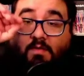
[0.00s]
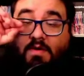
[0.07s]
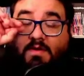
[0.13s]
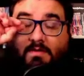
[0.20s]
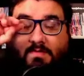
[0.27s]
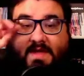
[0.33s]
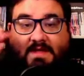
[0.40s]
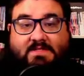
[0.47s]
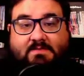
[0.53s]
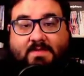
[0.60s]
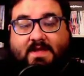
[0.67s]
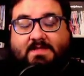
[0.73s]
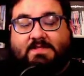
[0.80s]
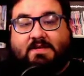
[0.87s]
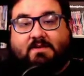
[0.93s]
Welcome back to
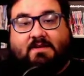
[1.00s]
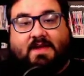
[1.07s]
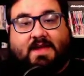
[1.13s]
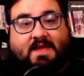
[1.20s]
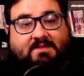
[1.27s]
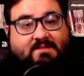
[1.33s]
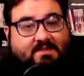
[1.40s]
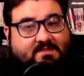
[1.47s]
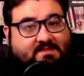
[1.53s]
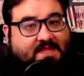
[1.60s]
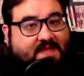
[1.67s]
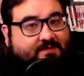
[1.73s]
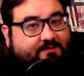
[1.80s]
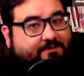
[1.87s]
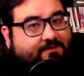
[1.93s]
my channel, guys. It's
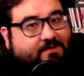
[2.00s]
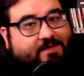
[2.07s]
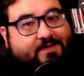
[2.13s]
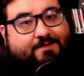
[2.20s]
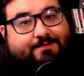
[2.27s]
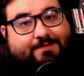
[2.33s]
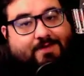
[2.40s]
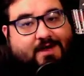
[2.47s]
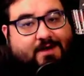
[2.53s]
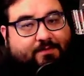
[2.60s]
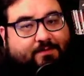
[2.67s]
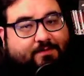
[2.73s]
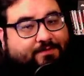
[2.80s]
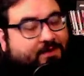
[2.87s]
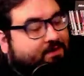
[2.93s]
time for another
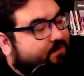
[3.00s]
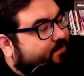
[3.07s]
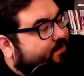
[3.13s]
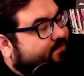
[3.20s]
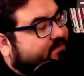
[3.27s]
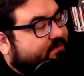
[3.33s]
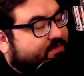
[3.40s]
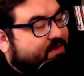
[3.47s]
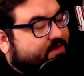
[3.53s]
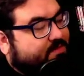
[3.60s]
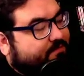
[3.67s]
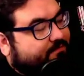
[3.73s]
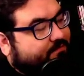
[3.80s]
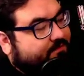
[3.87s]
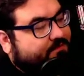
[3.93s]
volume review, and this is going to be
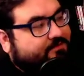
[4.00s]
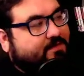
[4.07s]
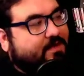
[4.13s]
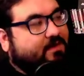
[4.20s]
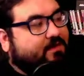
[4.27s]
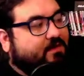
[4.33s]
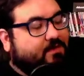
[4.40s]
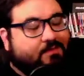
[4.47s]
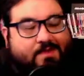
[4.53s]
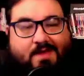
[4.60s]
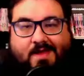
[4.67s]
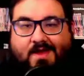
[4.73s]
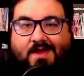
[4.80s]
on the first volume